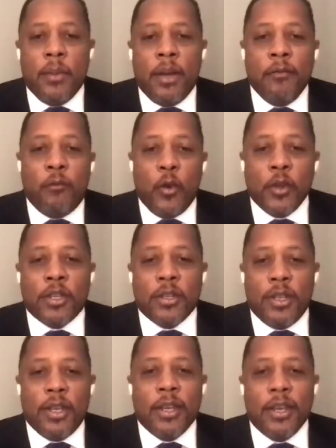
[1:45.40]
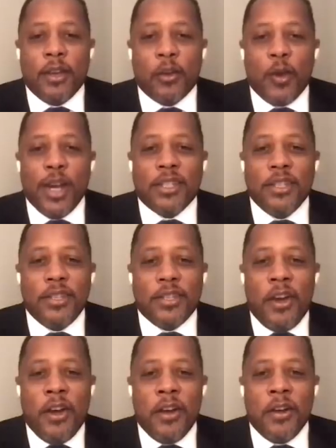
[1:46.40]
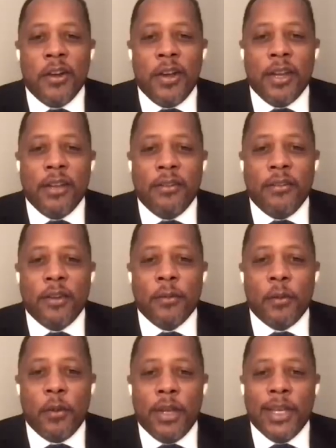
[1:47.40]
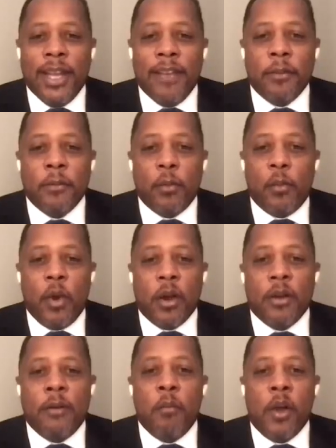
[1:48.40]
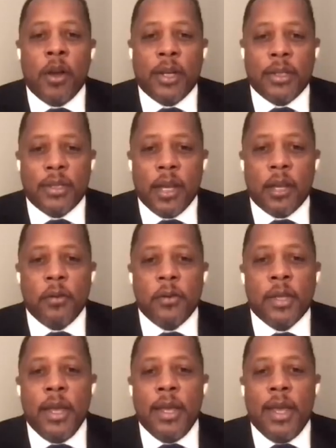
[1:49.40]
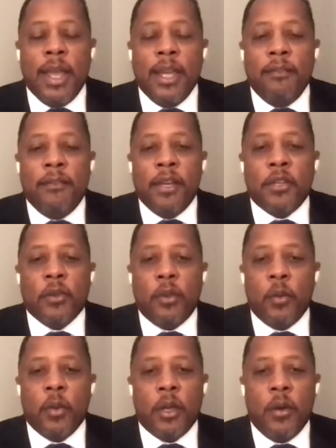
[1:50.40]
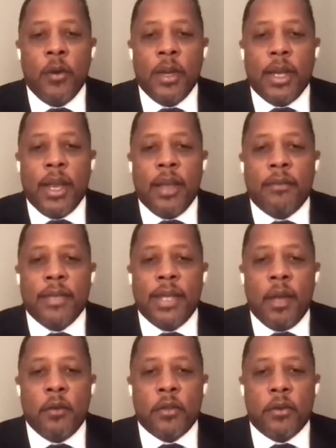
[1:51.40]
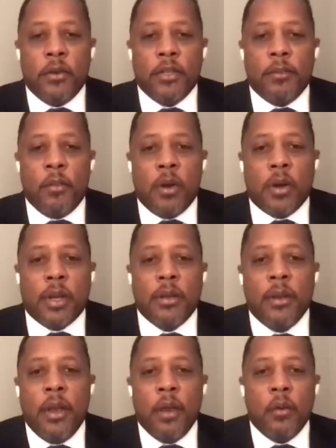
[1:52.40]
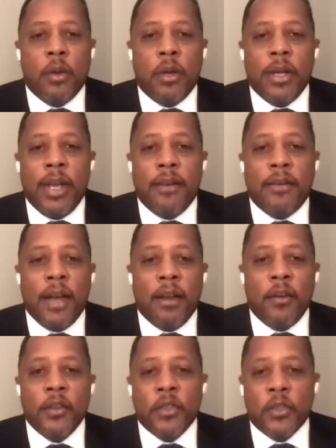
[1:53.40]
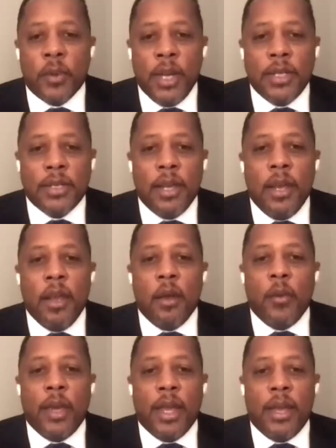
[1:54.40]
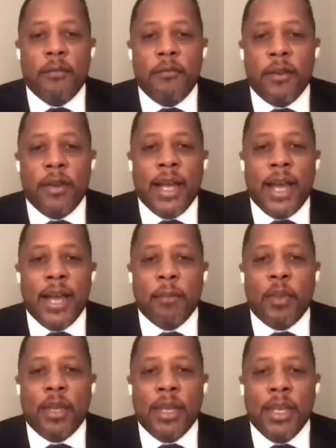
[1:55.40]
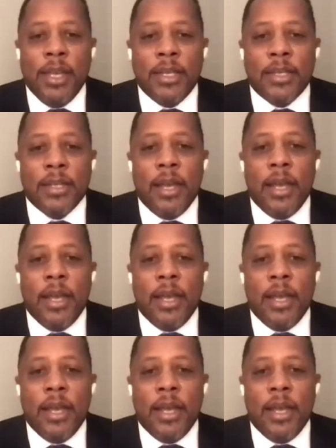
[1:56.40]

Unfortunately, corrections are an inevitable part of market cycles, and eventually we're going to have a downturn in this market. We're going to have higher interest rates. We have very high PEs.